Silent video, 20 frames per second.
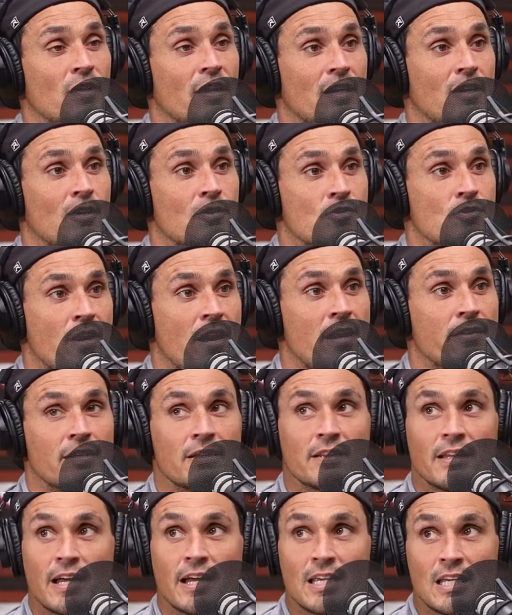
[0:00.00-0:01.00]
like you're
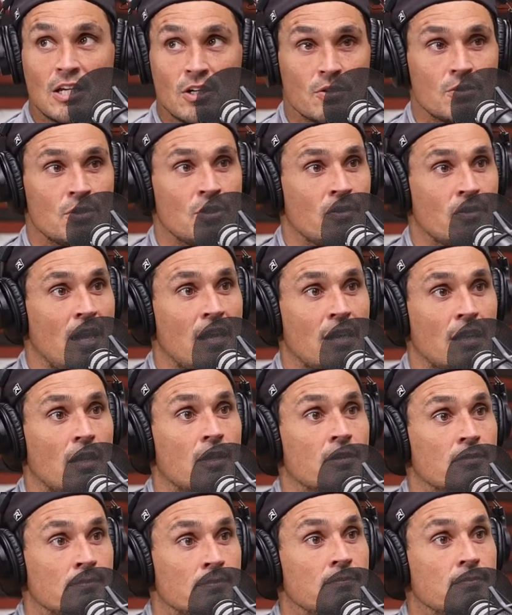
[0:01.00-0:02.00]
drowning, like you're not
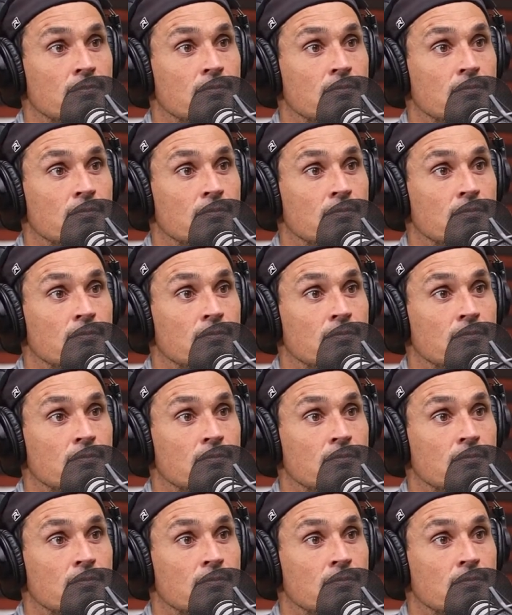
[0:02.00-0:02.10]
alone.